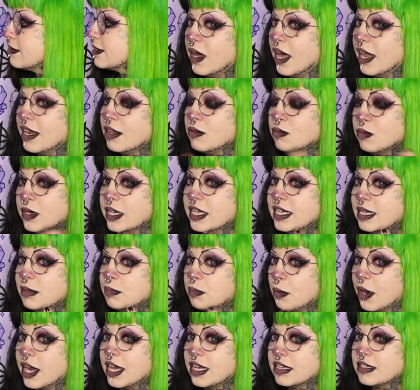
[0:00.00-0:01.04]
and it really
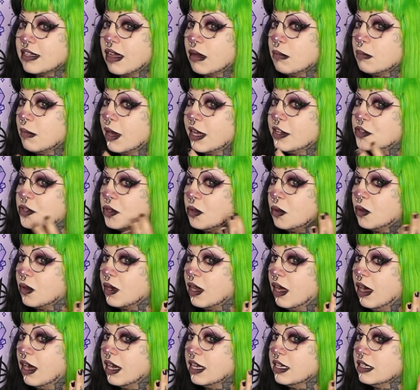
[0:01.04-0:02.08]
breaks up my
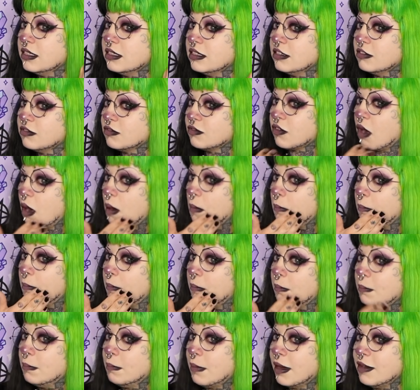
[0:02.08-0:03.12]
jawline
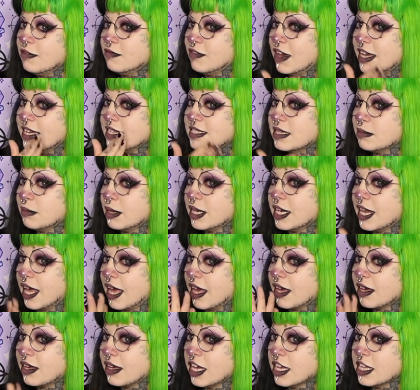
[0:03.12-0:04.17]
from my face and my
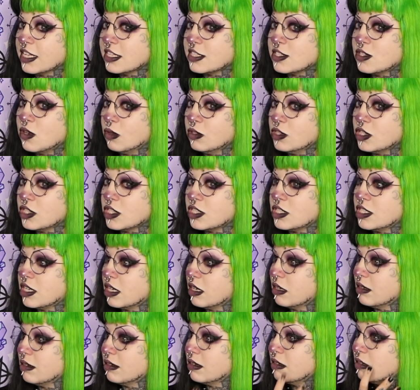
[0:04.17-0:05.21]
neck. It's not just
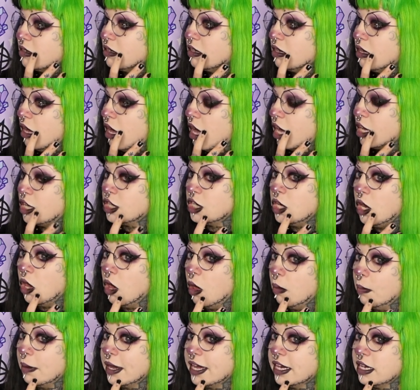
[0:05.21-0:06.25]
a
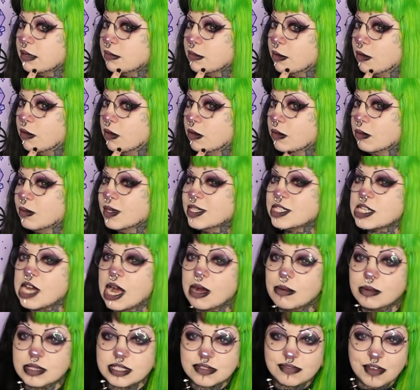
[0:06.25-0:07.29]
glob anymore, which
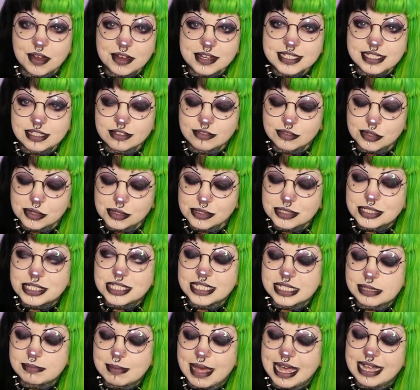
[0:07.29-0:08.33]
I was very
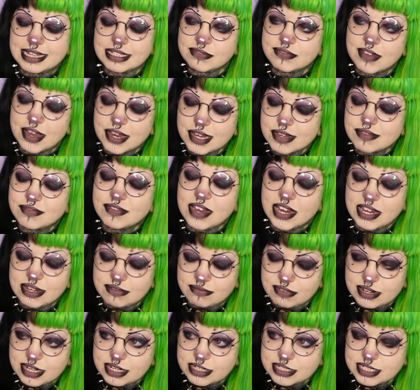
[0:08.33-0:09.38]
self-conscious about. I was very, very,
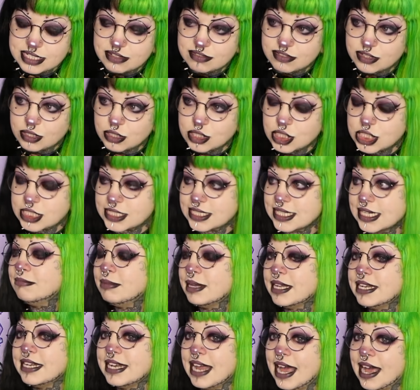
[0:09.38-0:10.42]
very self-conscious.
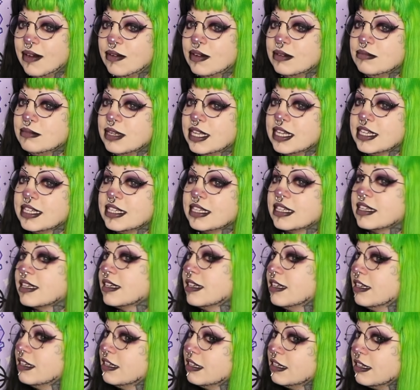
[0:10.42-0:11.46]
But now I'm like,
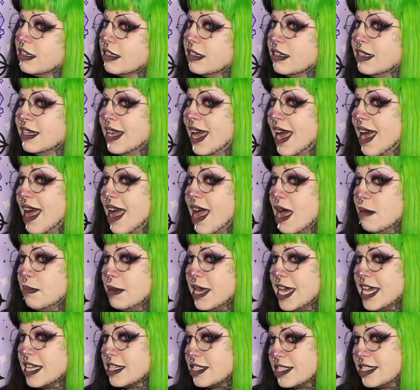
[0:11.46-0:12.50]
nah,
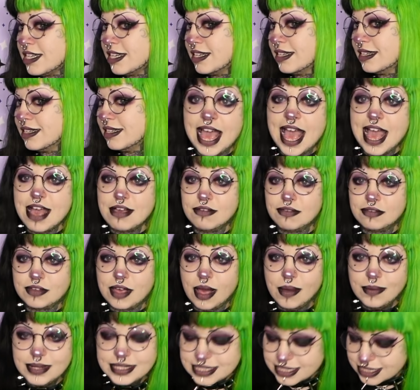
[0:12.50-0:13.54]
bitch! F
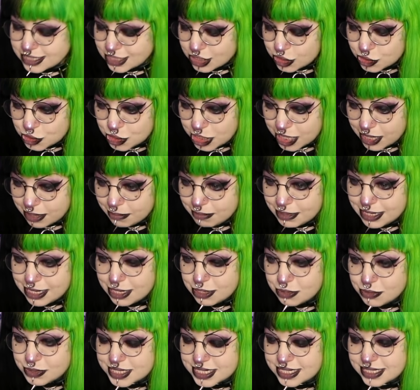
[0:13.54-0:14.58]
going to the gym and
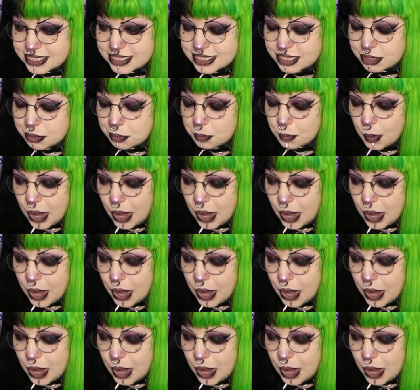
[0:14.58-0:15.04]
losing some